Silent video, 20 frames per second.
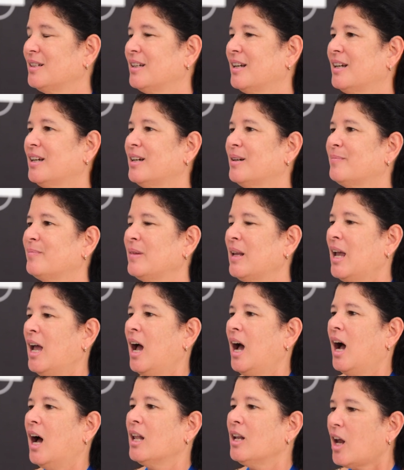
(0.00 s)
And um,
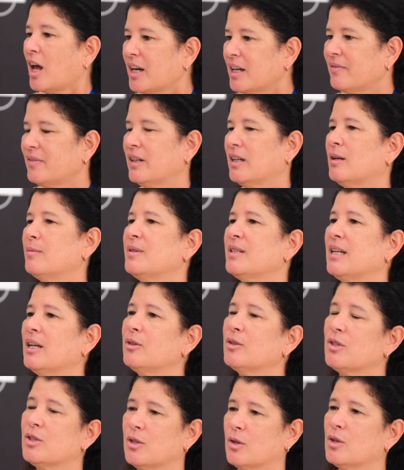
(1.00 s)
a lot of it comes
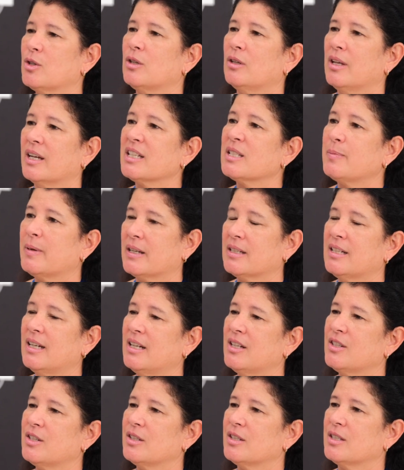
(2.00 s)
down to social
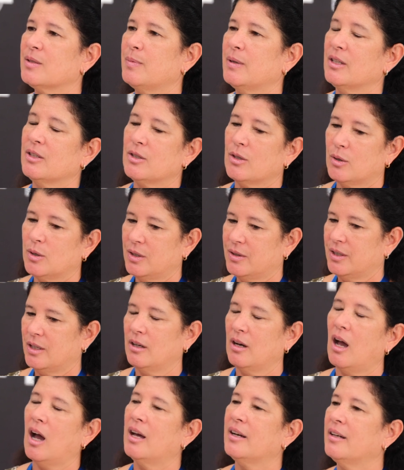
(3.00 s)
expectations, being told that
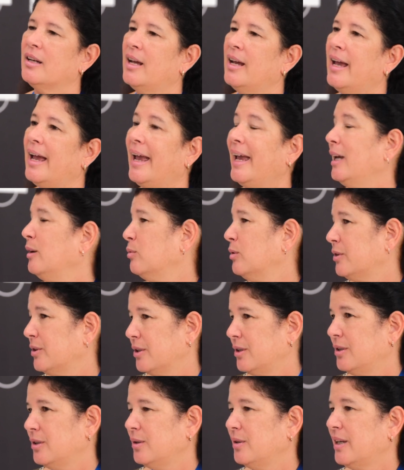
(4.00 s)
they're not
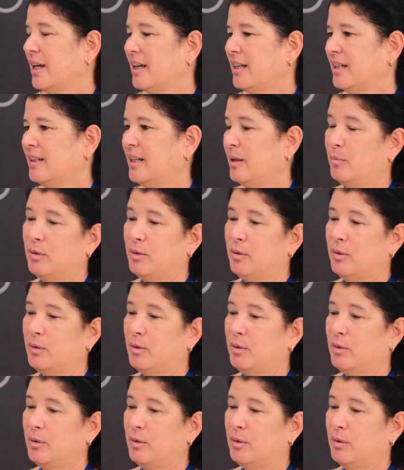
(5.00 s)
able to do that.